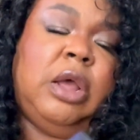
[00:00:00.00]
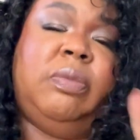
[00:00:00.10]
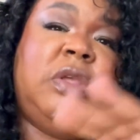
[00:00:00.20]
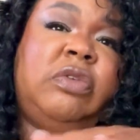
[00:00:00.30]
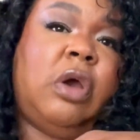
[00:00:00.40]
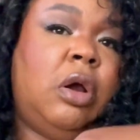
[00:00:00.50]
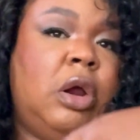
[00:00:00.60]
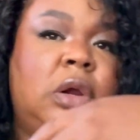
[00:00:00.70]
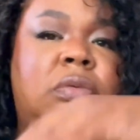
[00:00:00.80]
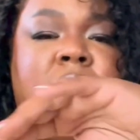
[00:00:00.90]
These
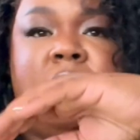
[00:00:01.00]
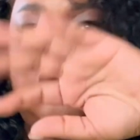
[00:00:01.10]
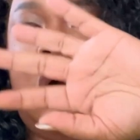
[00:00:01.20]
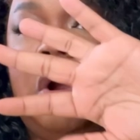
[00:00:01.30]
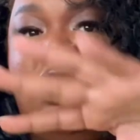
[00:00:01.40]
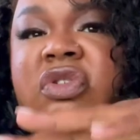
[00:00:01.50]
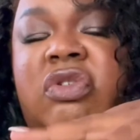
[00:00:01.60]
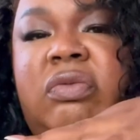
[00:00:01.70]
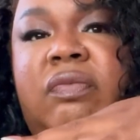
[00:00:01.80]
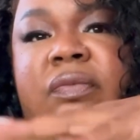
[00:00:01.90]
are
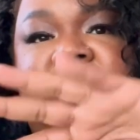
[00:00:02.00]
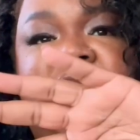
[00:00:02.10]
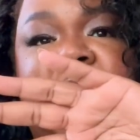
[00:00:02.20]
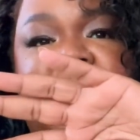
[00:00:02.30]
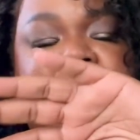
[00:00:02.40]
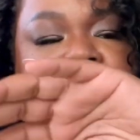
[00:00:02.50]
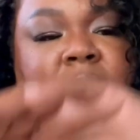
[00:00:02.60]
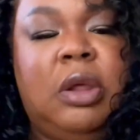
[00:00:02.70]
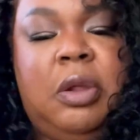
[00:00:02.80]
large friendly